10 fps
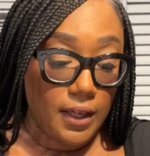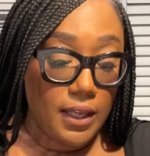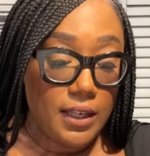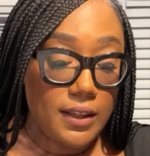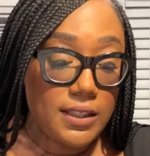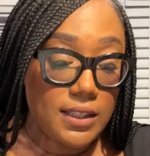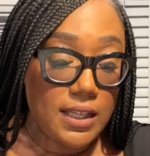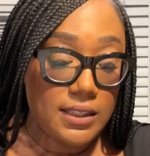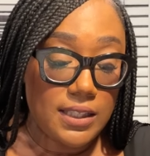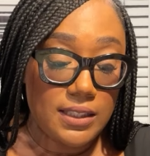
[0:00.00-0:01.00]
And in this
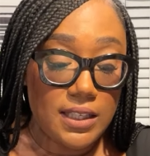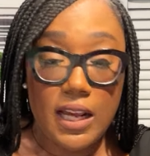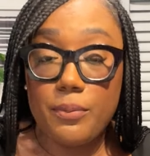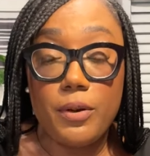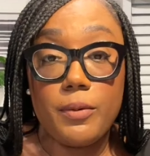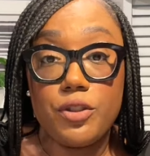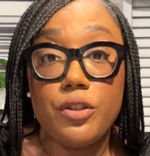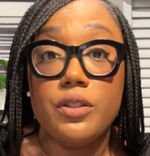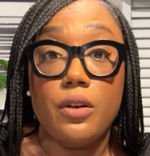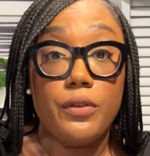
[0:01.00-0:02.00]
instance, it ain't premature.
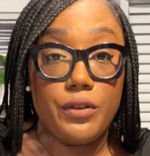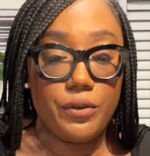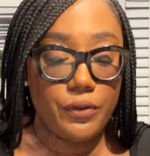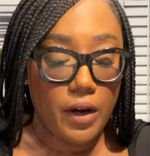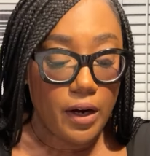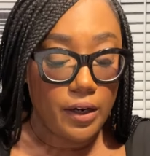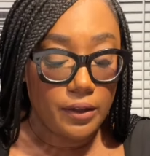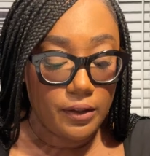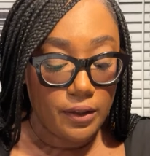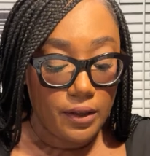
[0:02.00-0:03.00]
It's overdue for her.
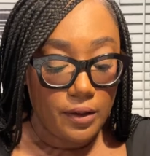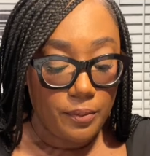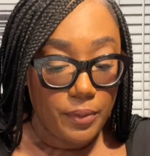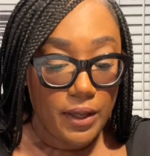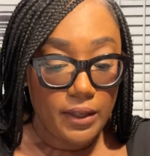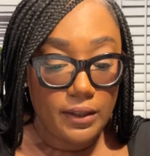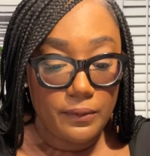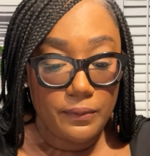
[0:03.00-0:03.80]
But